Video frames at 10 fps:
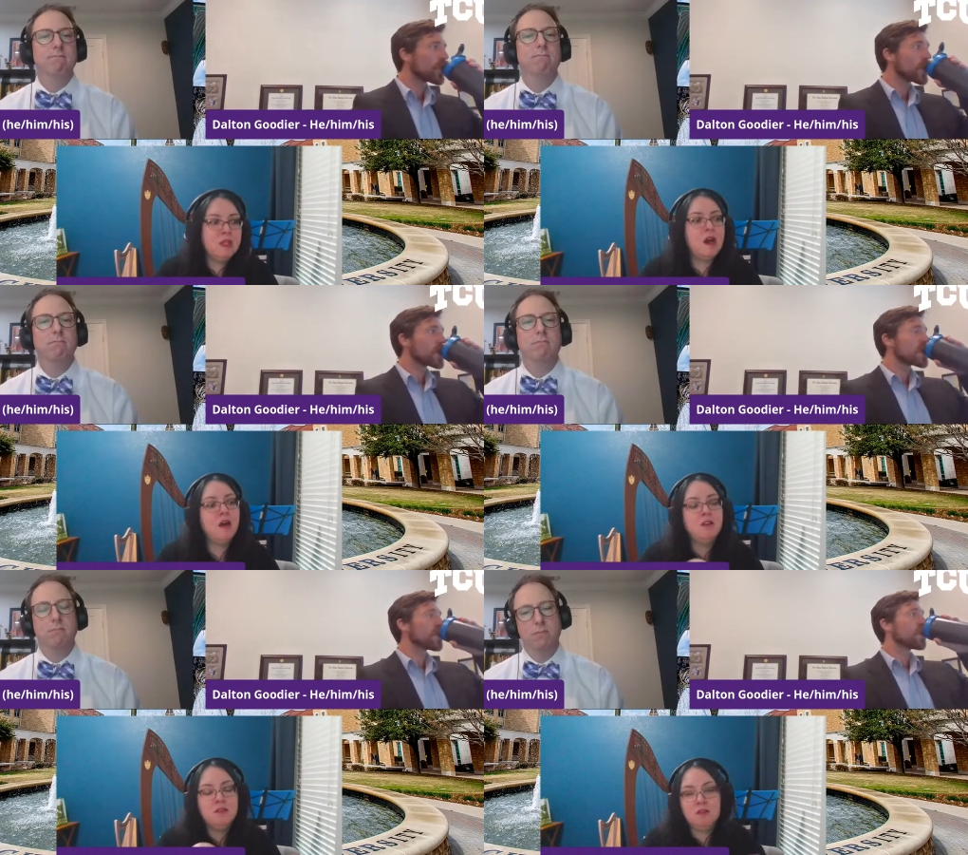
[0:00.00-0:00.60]

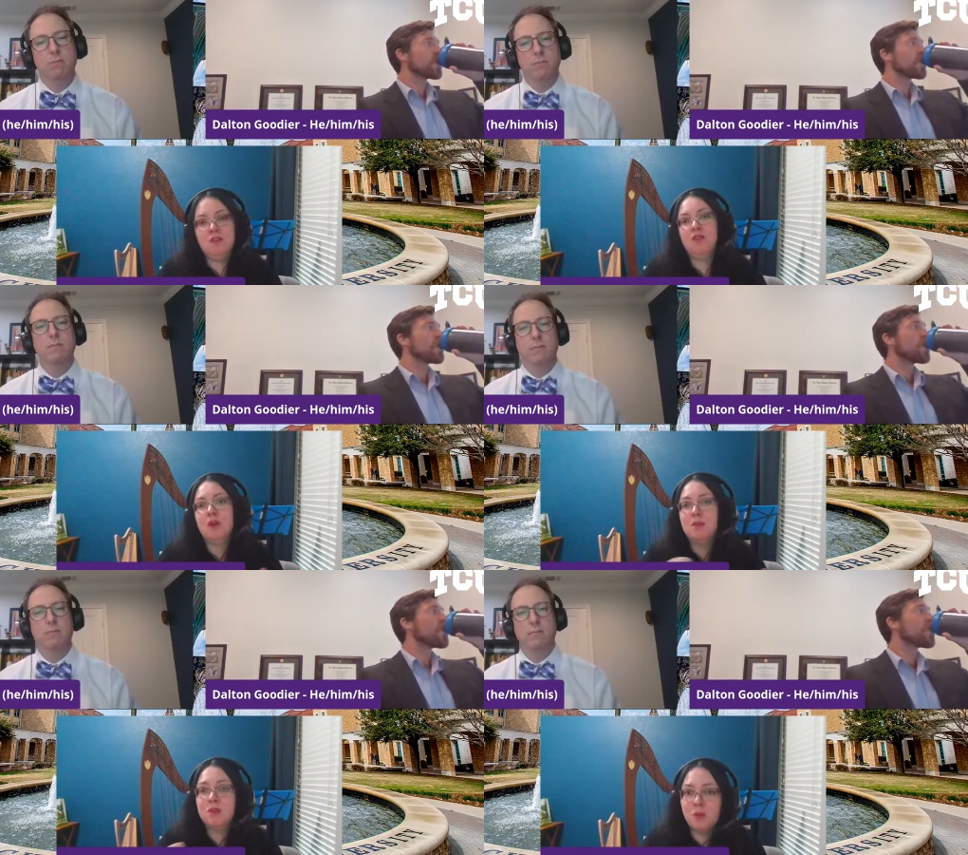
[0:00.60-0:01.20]

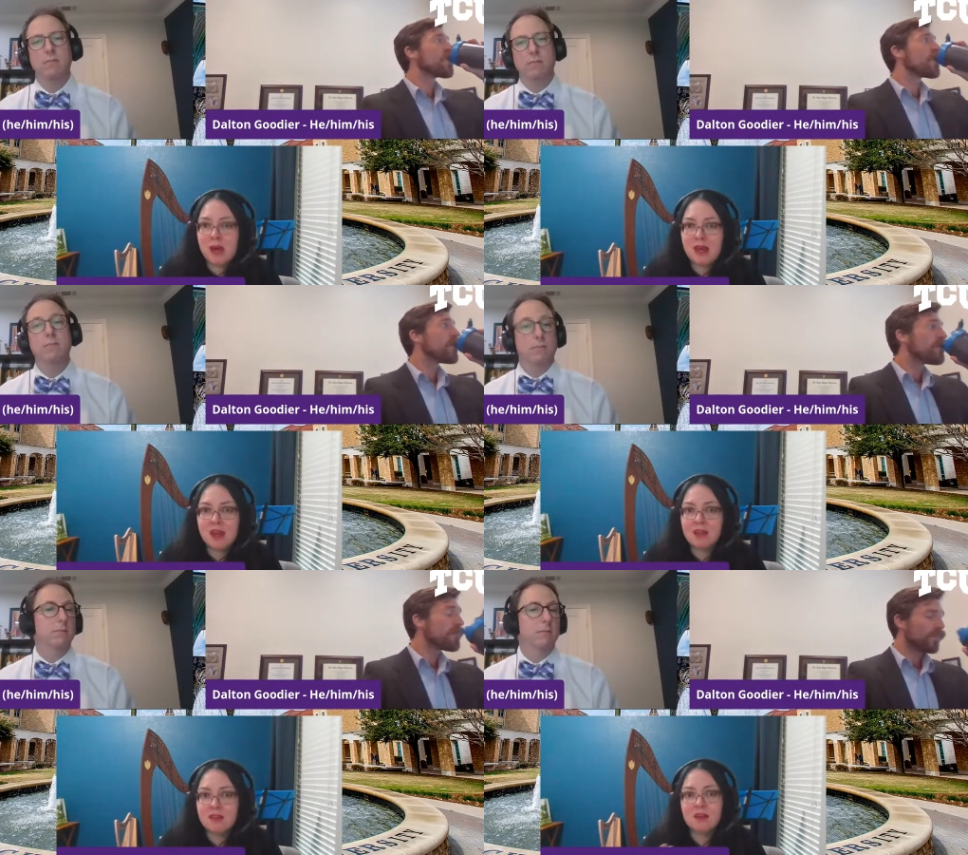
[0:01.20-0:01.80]
Speaker 1: nondescript
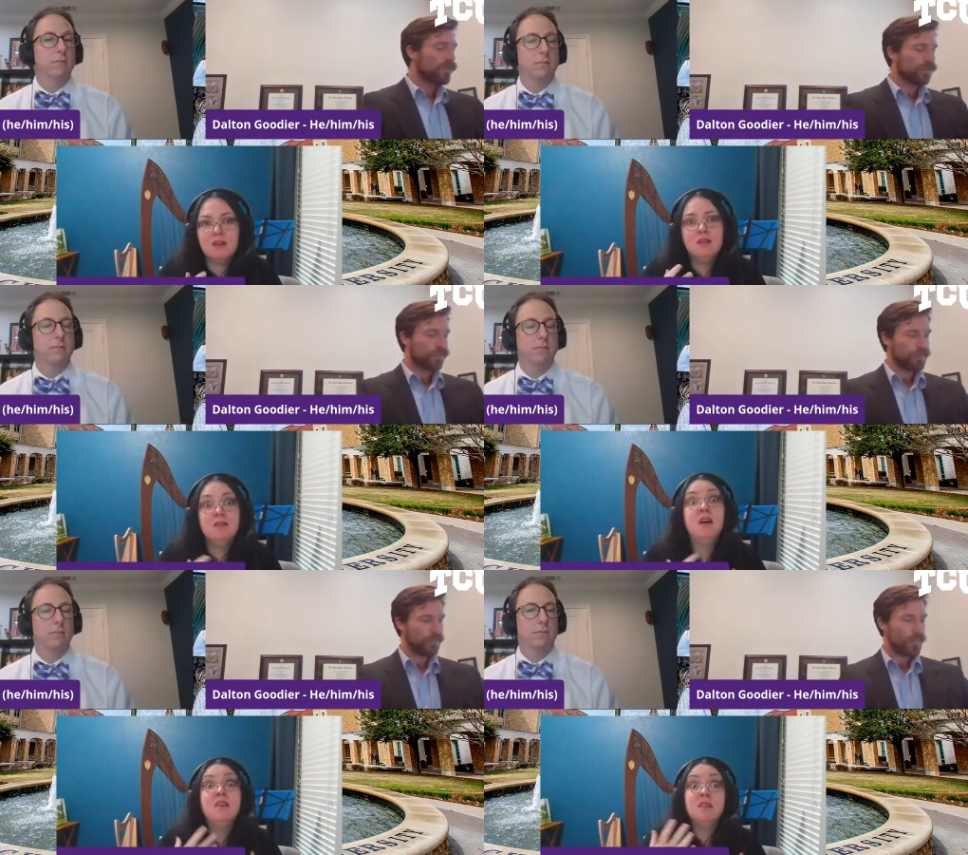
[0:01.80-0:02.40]
way that
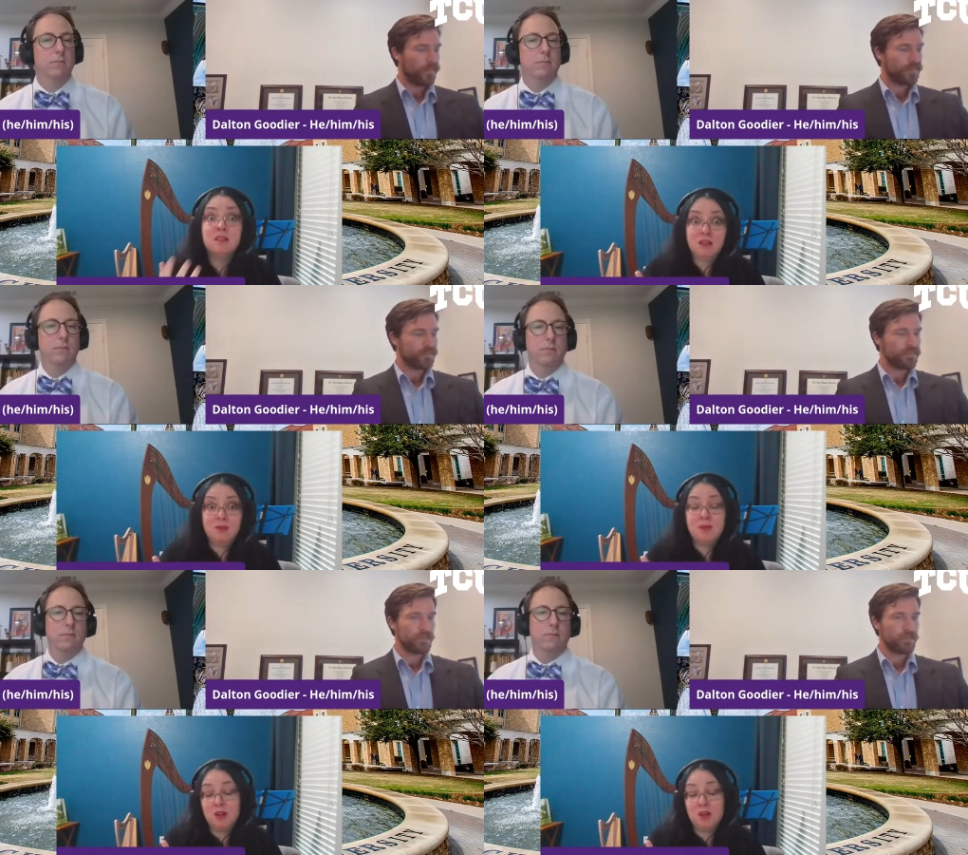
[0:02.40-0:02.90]
doesn't